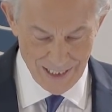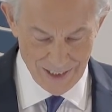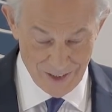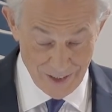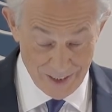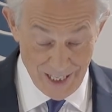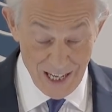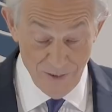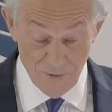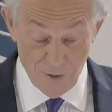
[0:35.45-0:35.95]

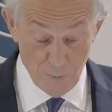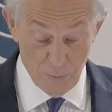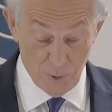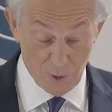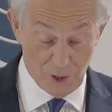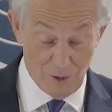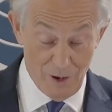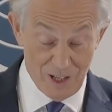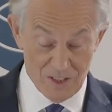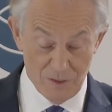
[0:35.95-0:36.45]
today for
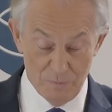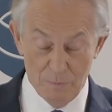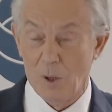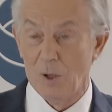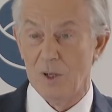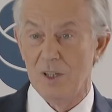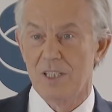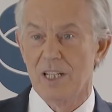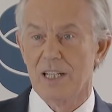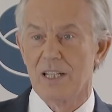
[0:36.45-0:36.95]
progressive
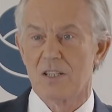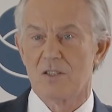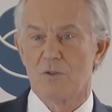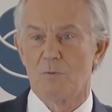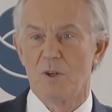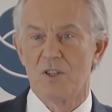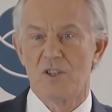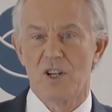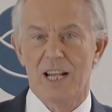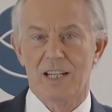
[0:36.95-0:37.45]
politics,
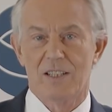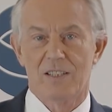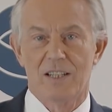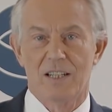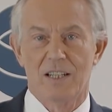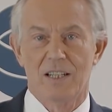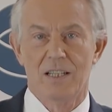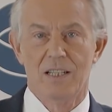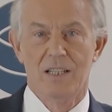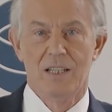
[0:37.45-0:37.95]

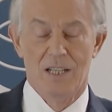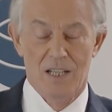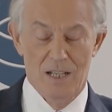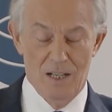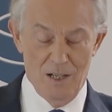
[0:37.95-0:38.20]
rejecting